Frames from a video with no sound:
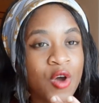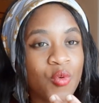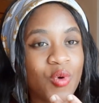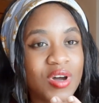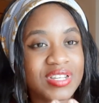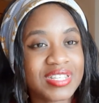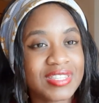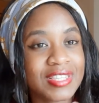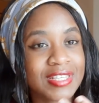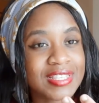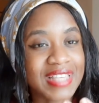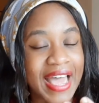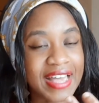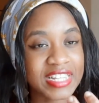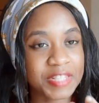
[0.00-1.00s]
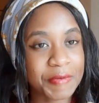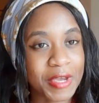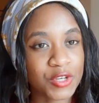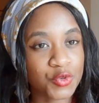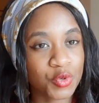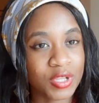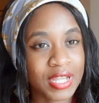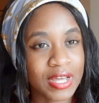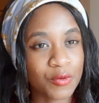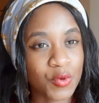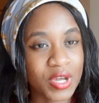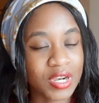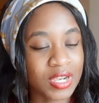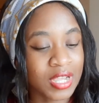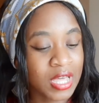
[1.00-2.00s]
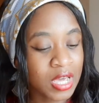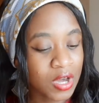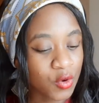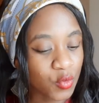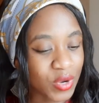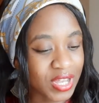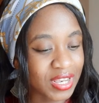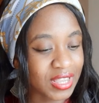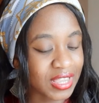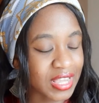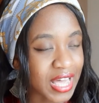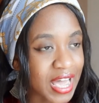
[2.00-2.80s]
What this aspect will